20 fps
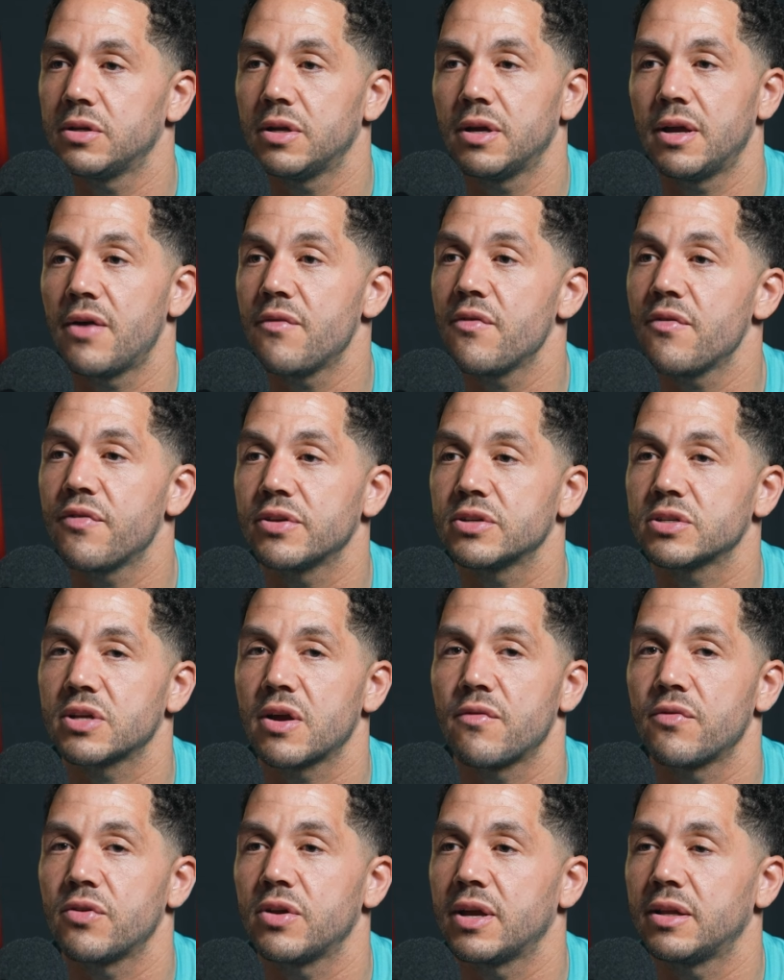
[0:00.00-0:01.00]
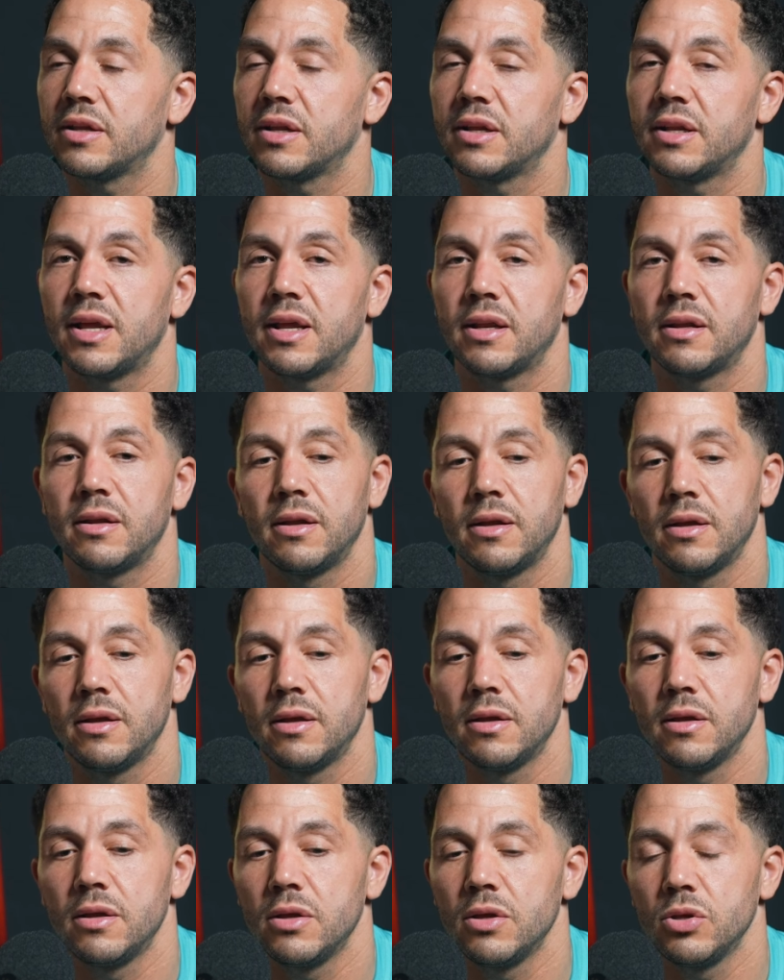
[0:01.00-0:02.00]
everything's going through your head. And then
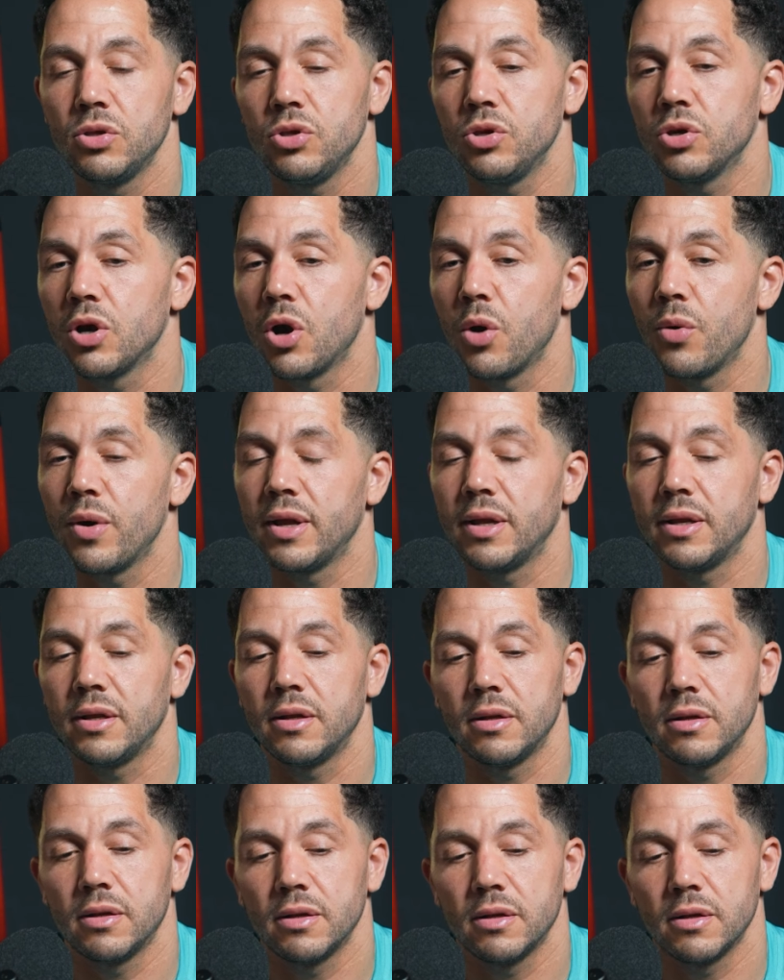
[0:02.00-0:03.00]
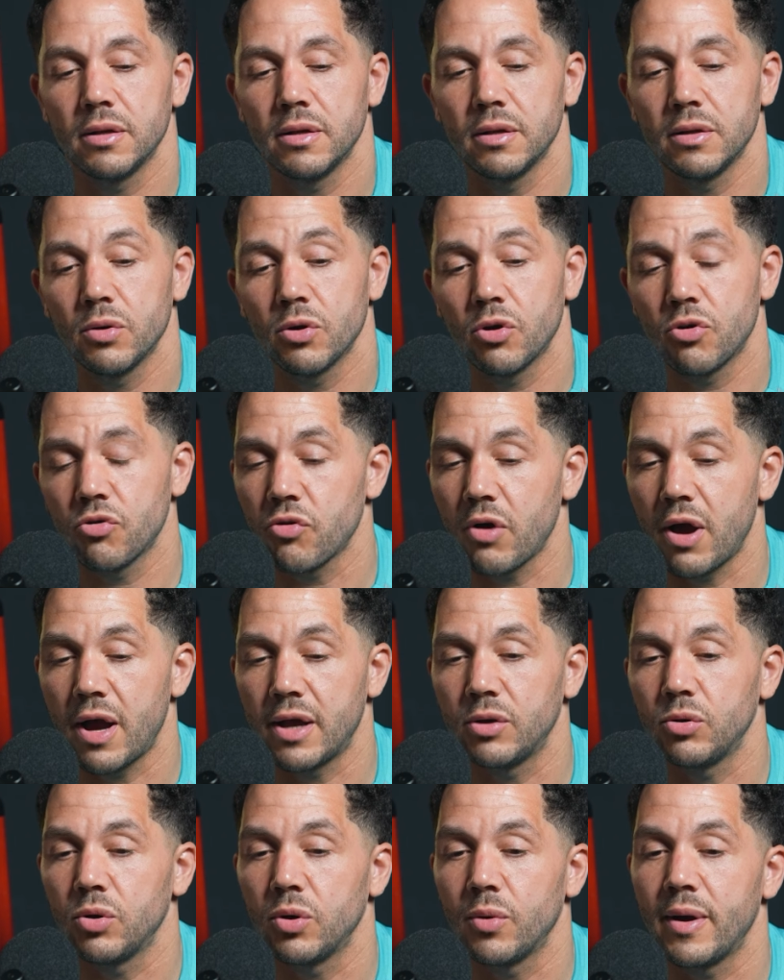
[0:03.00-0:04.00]
you go in
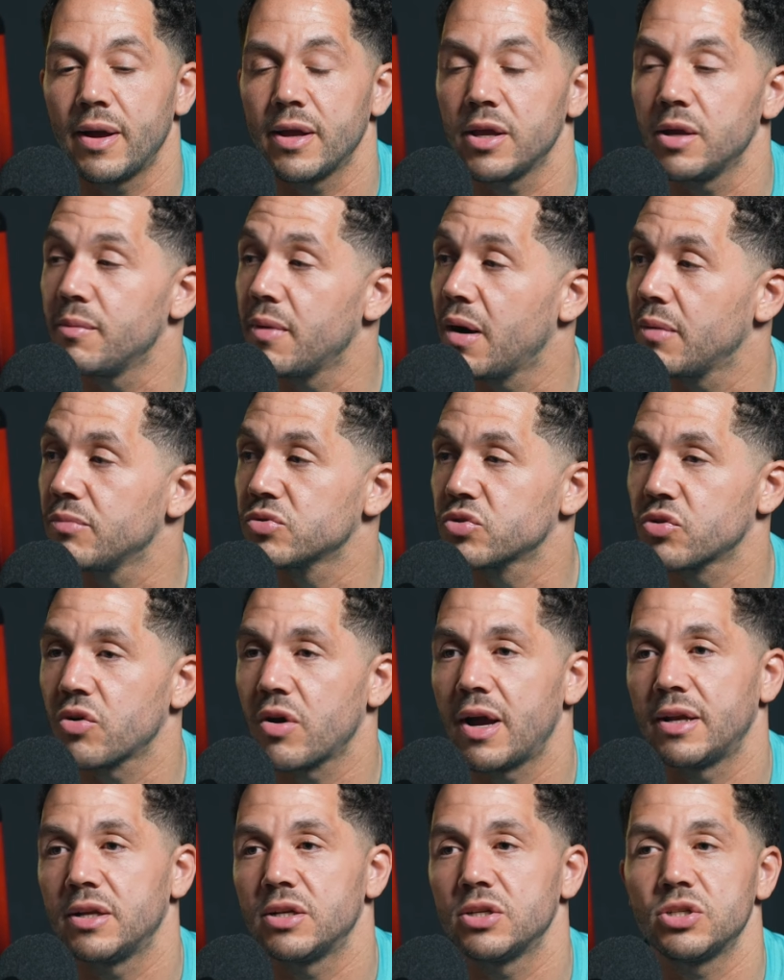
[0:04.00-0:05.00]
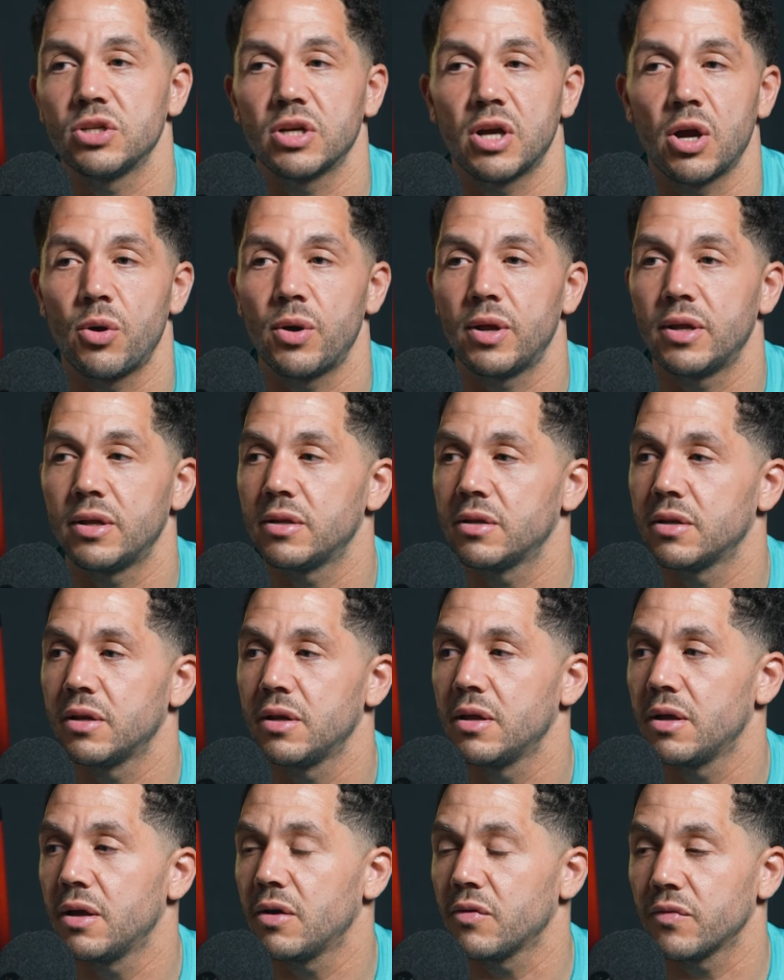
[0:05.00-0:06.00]
crying all the way. Your mum's crying as you go in.
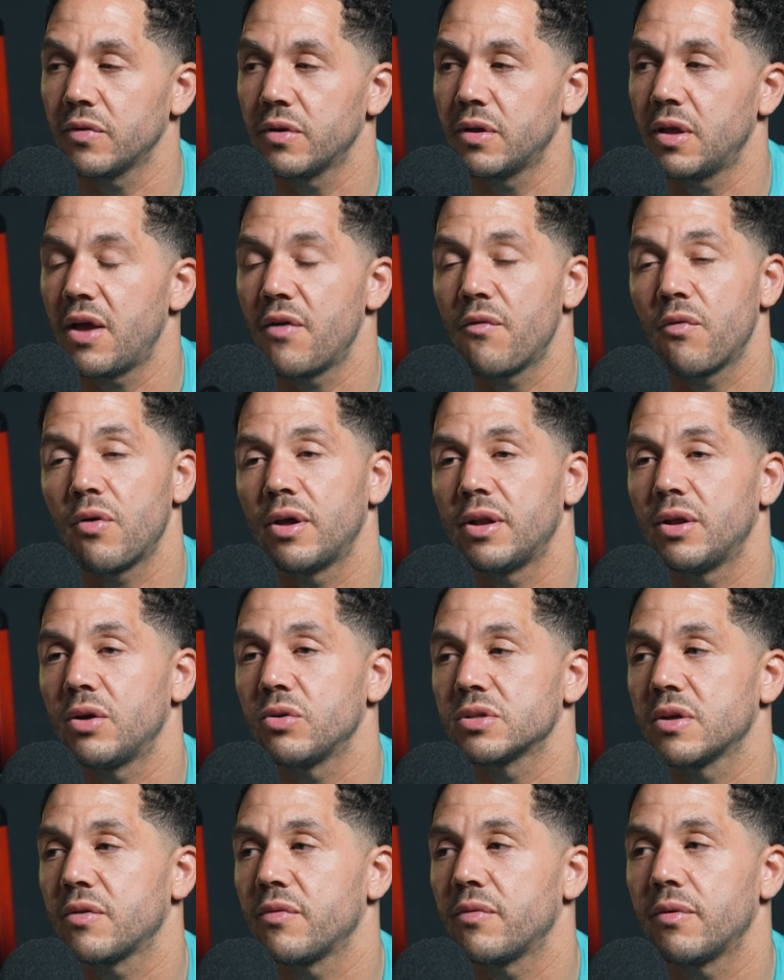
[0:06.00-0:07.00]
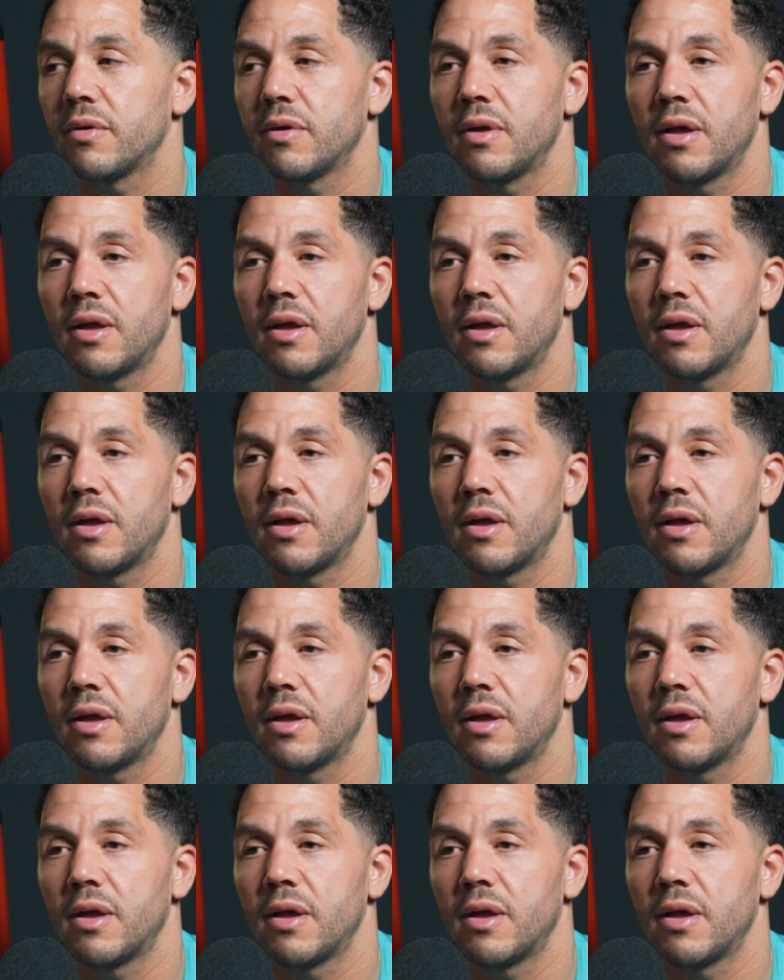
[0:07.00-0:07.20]
Everyone else, I've